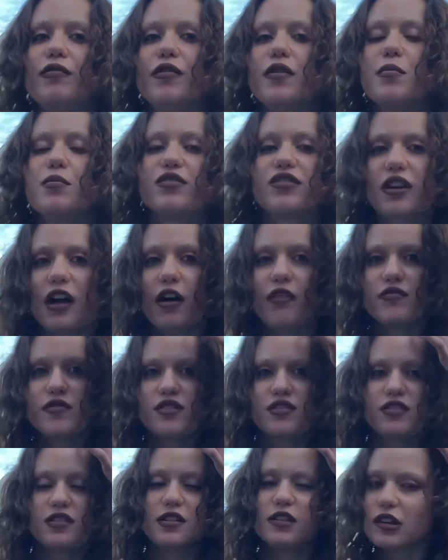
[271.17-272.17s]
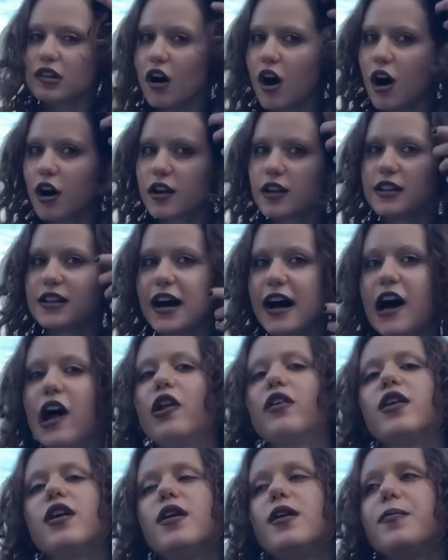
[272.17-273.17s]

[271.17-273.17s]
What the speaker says: himself is in lockdown,